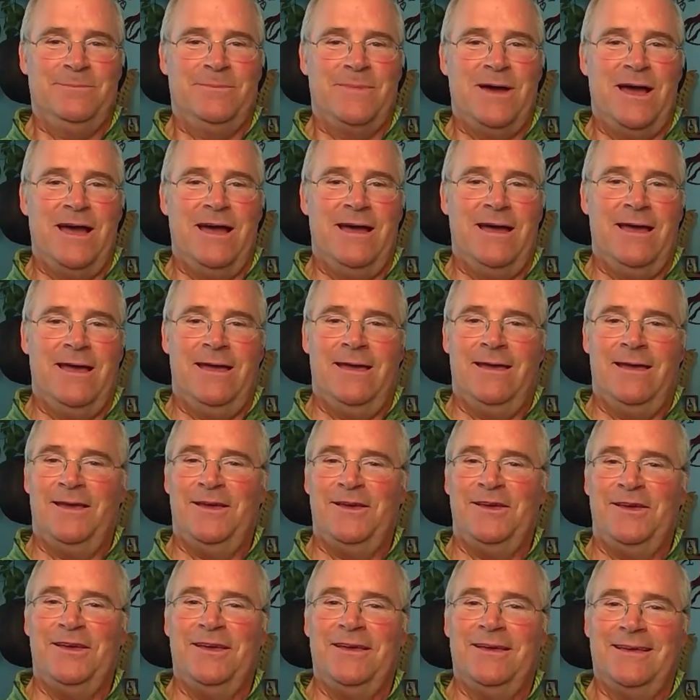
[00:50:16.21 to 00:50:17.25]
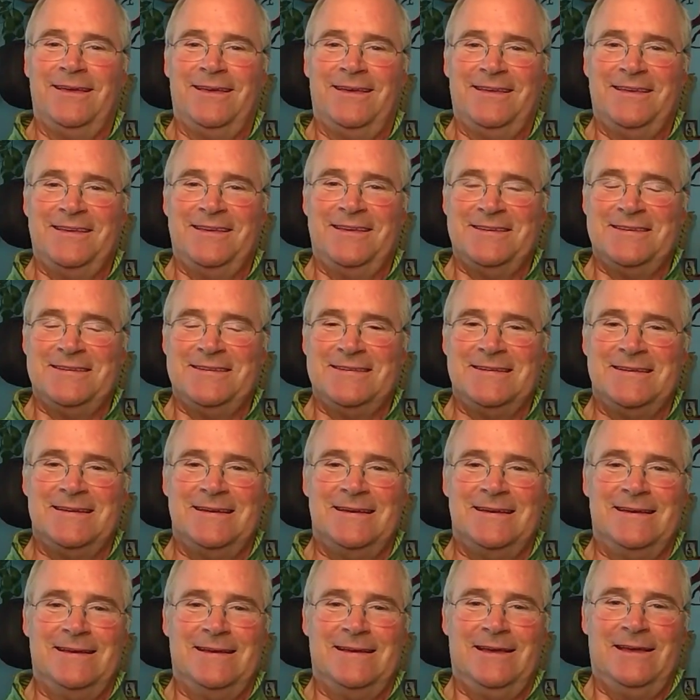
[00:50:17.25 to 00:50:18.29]
my
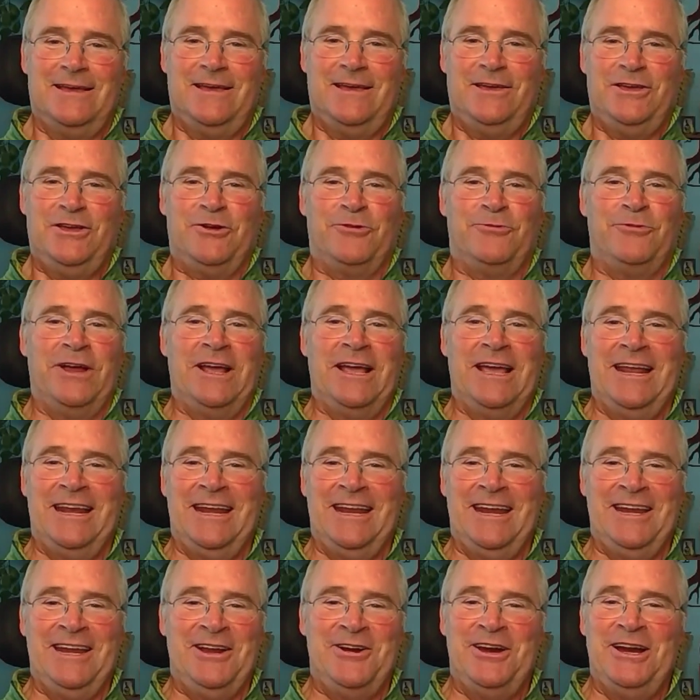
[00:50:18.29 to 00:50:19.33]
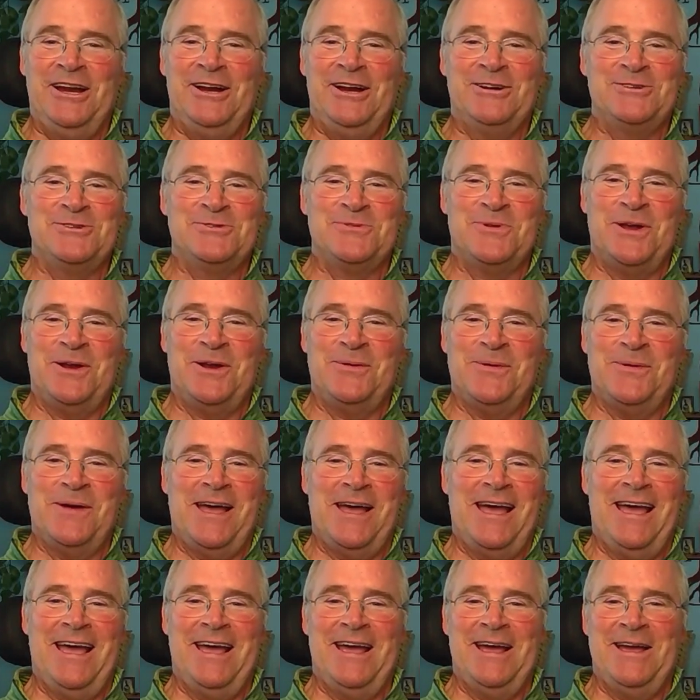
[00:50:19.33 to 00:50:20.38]
your ringing in your ears went
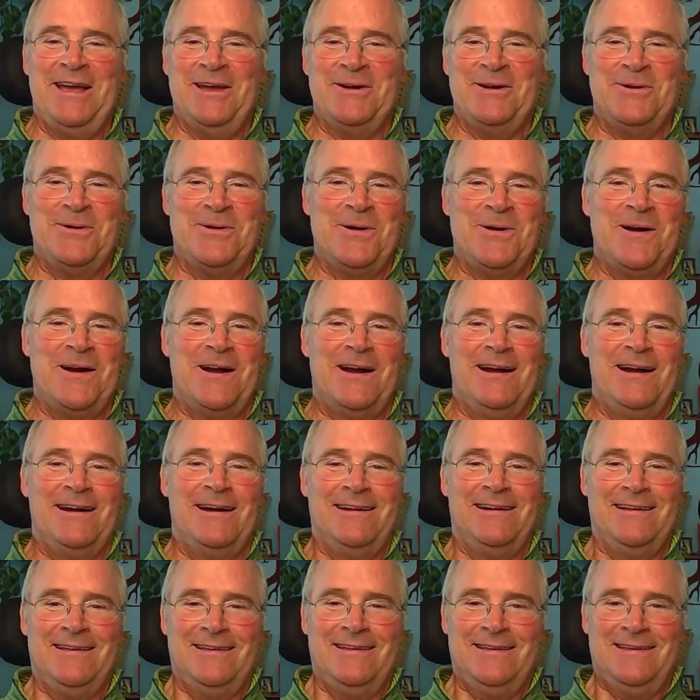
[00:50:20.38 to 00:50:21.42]
away, or